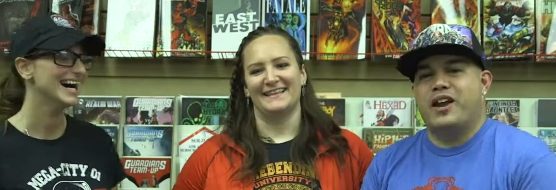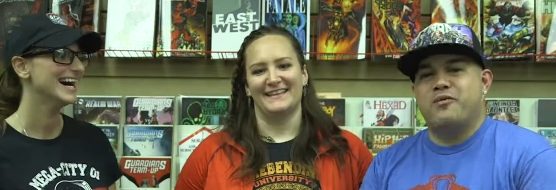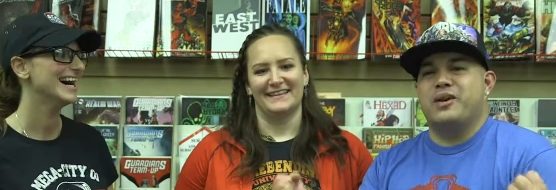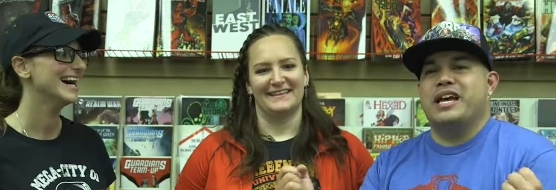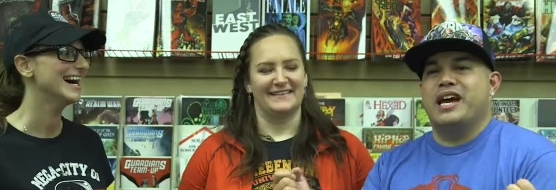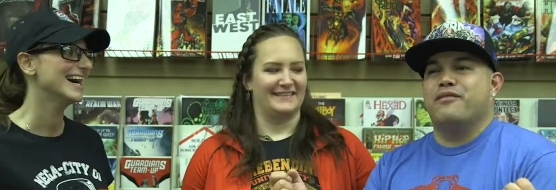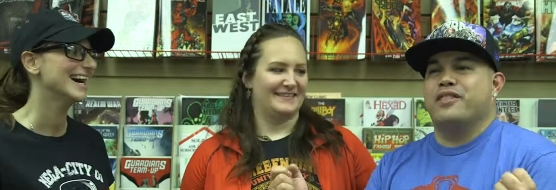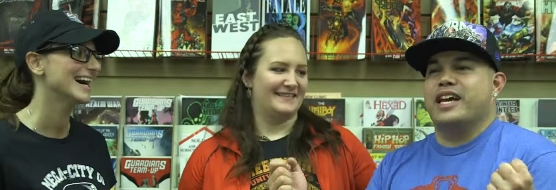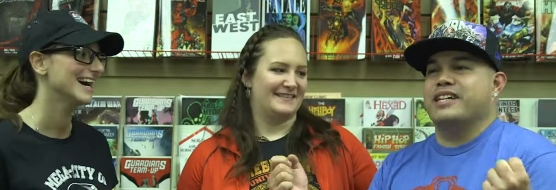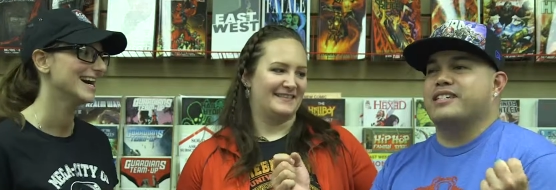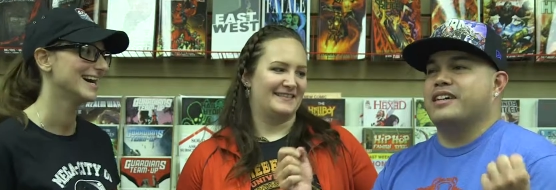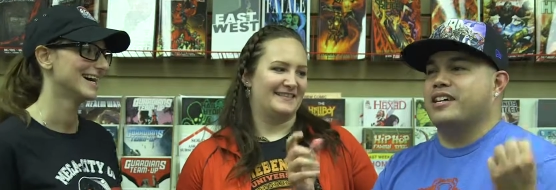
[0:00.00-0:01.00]
Speaker 1: Why don't we have
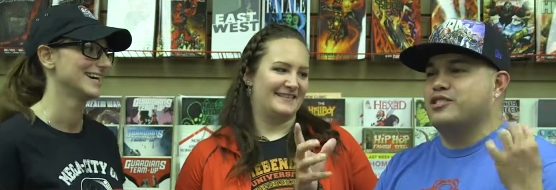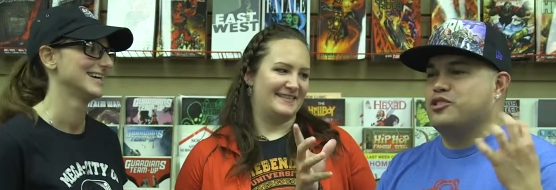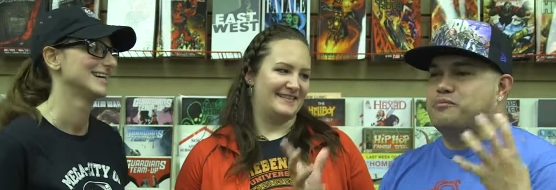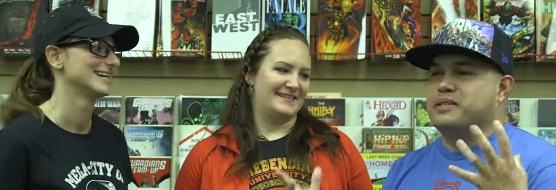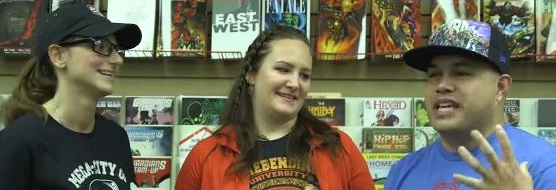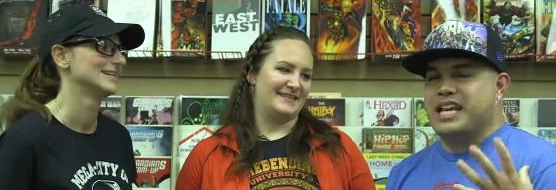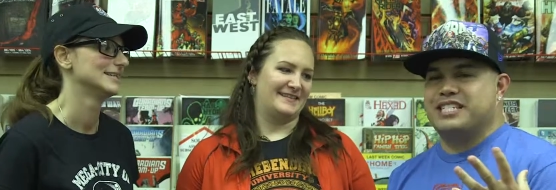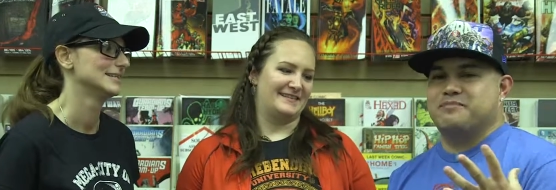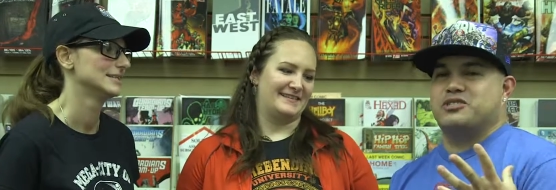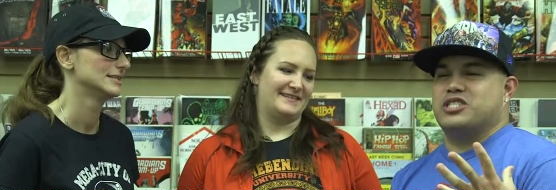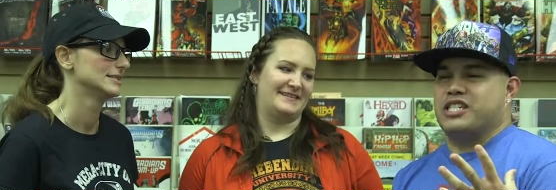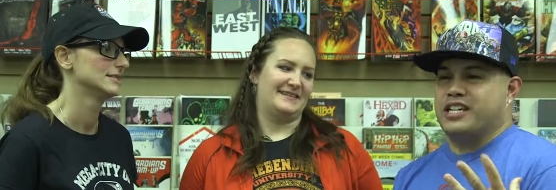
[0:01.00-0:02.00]
like a duplication
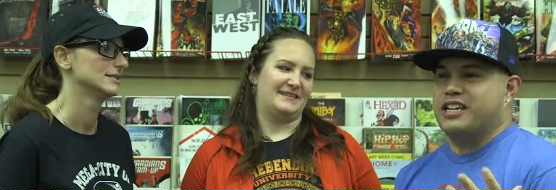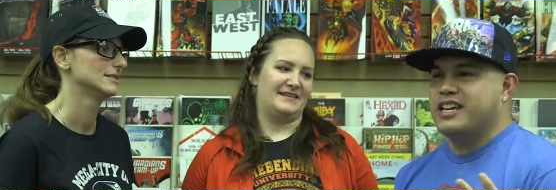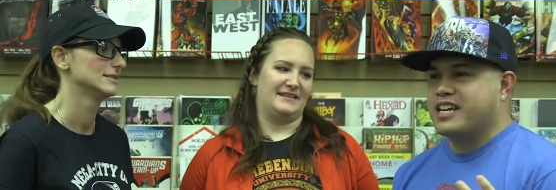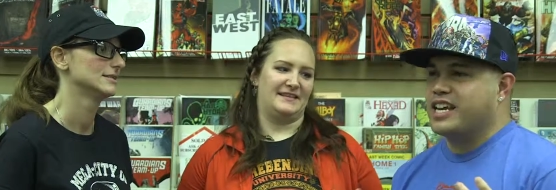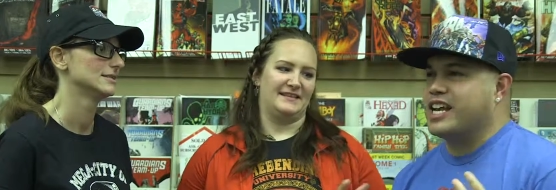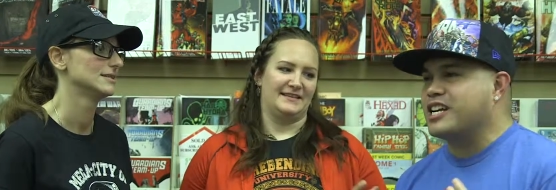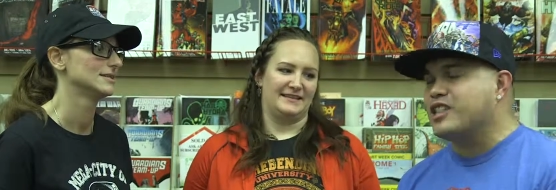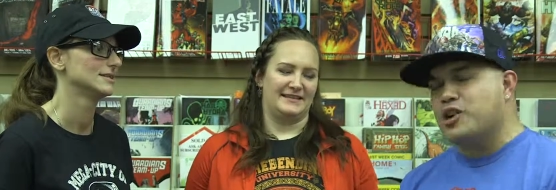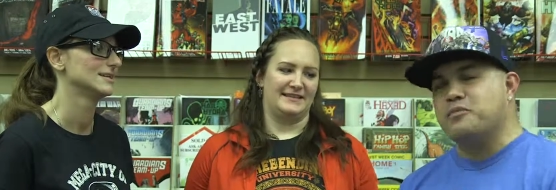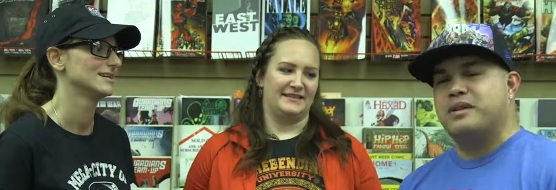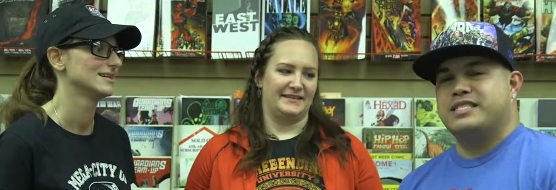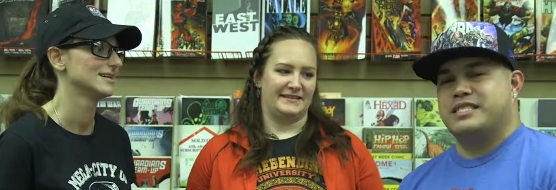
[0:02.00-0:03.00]
machine? Can I
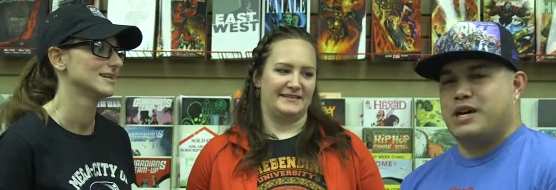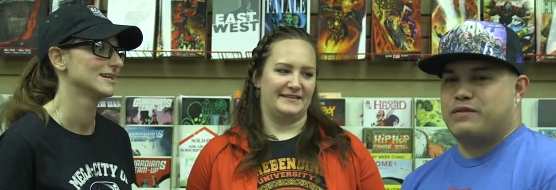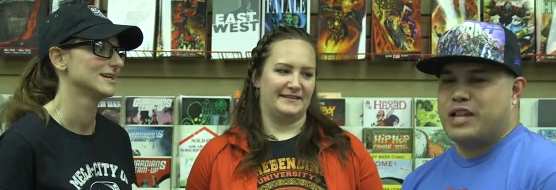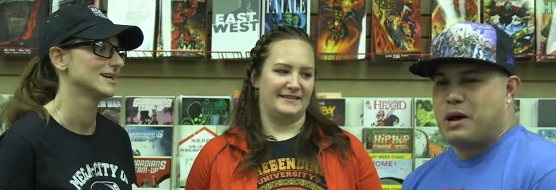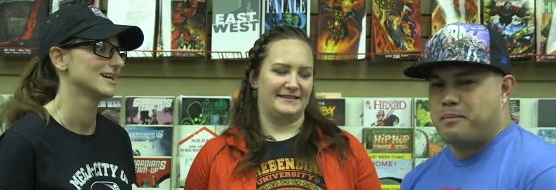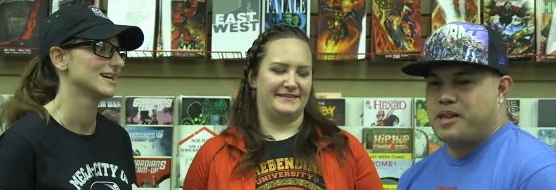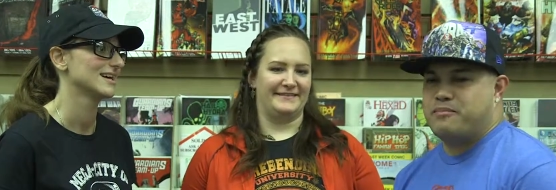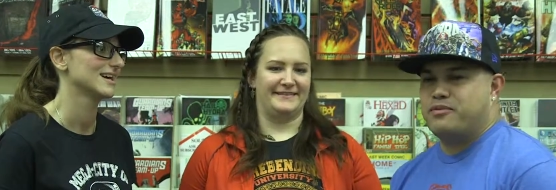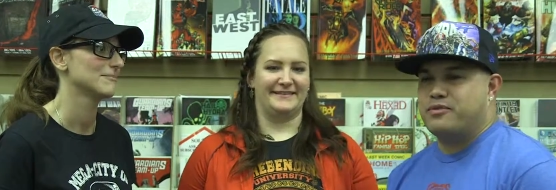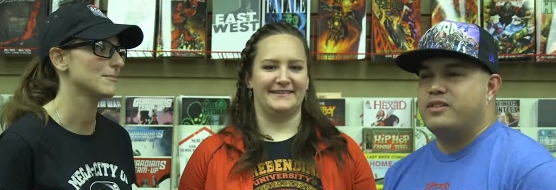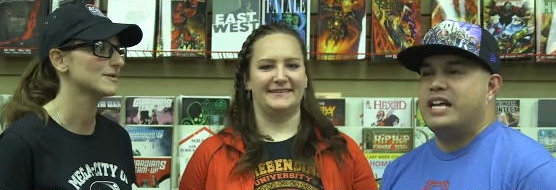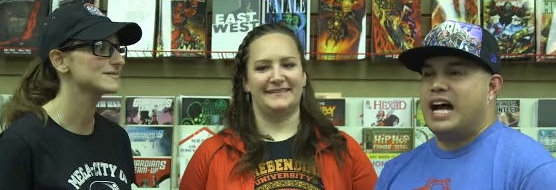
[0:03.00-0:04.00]
clone myself now,
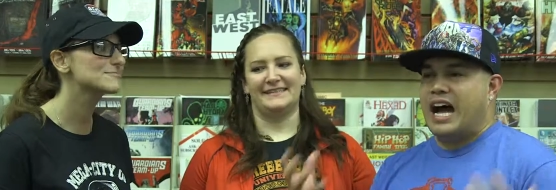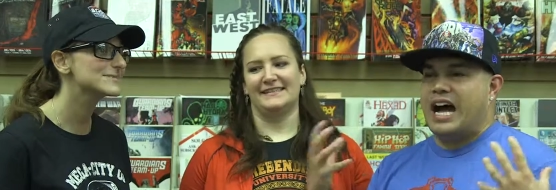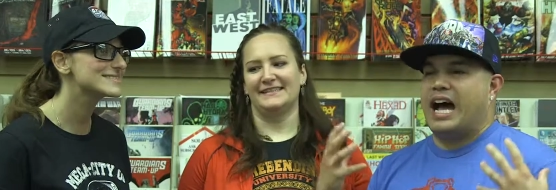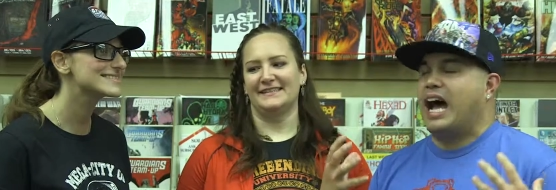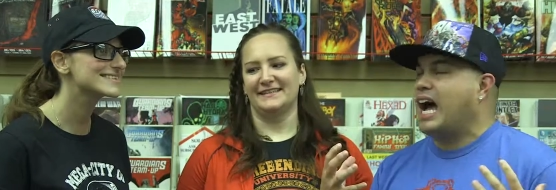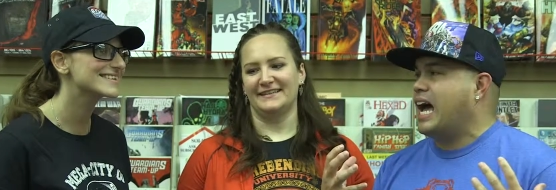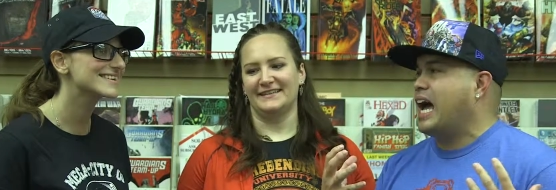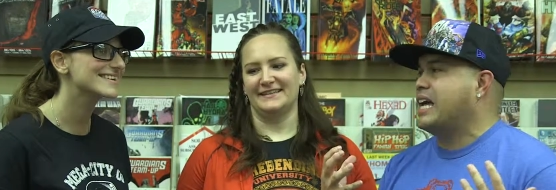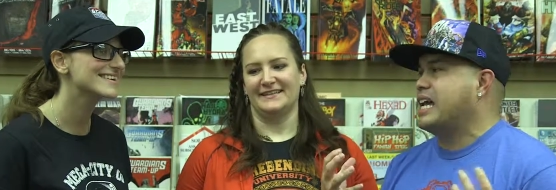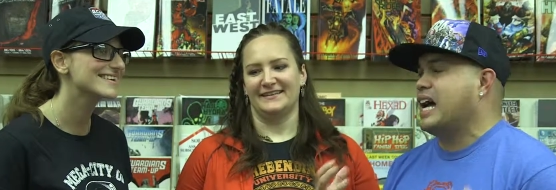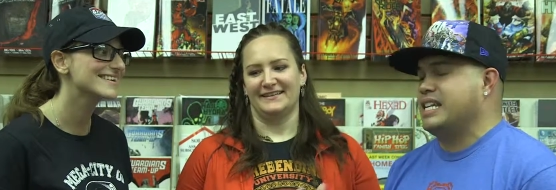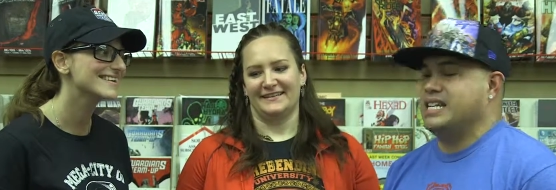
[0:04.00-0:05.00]
people? Multiplicity.
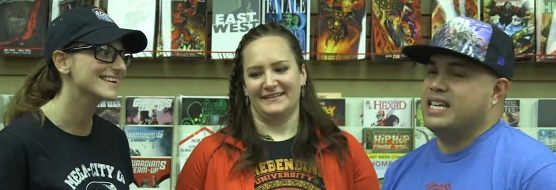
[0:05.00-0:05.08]
I, I